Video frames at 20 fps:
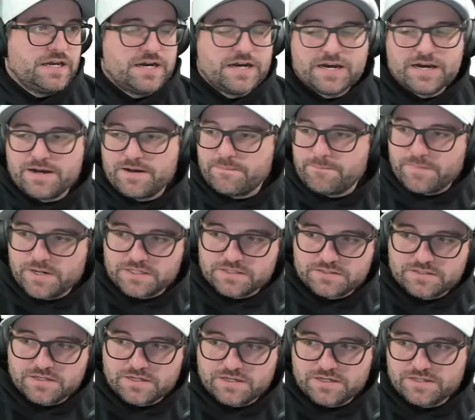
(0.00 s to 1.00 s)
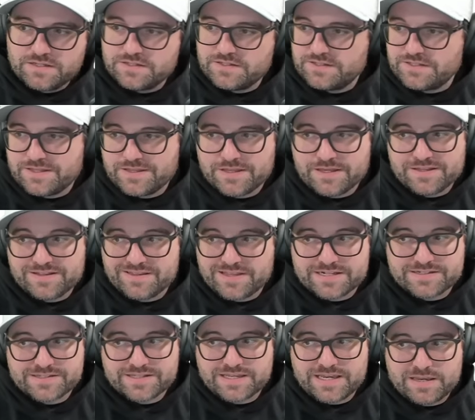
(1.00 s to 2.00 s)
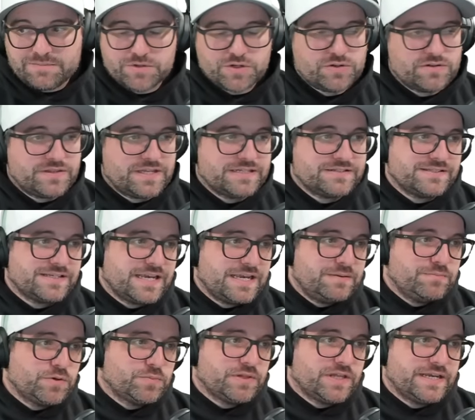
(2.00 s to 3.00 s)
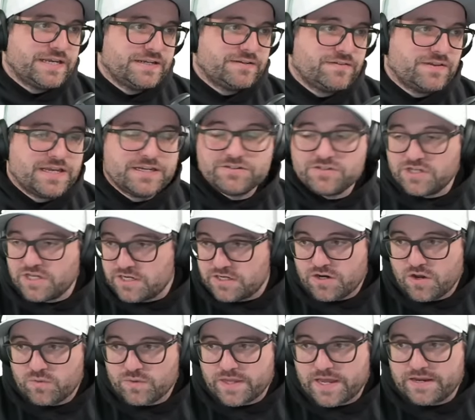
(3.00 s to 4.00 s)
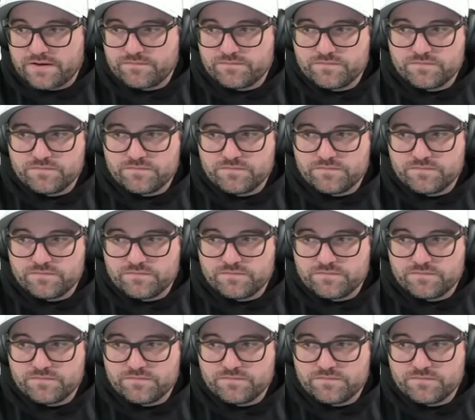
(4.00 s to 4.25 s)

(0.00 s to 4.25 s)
Um, but uh, that, that's the game you're that's the game you're playing, and you got to know that,